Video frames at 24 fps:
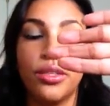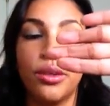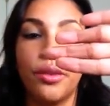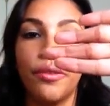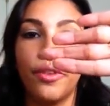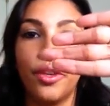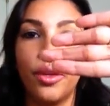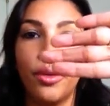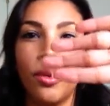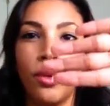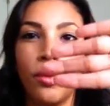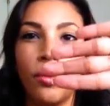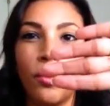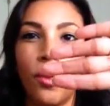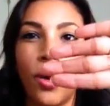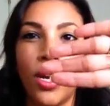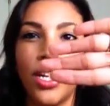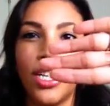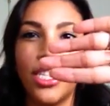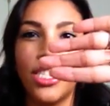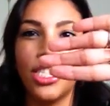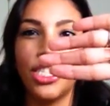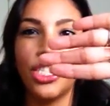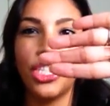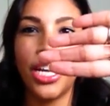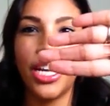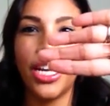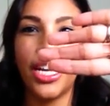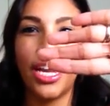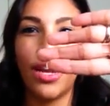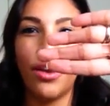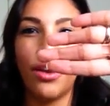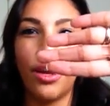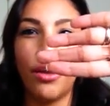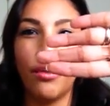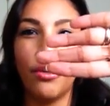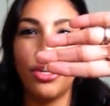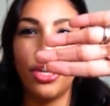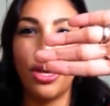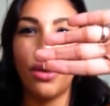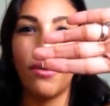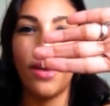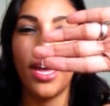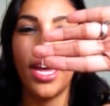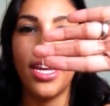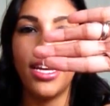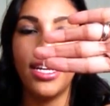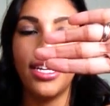So if you were wanting to check it out, I would go
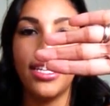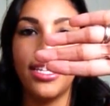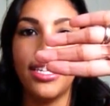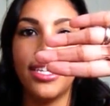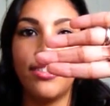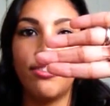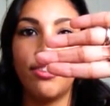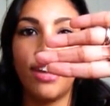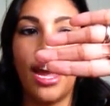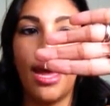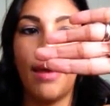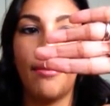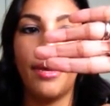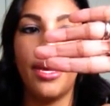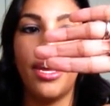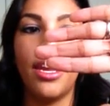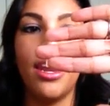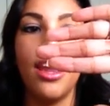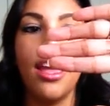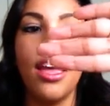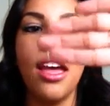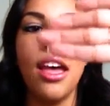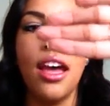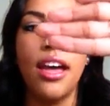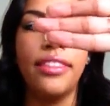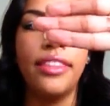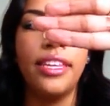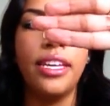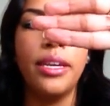ahead and grab it. I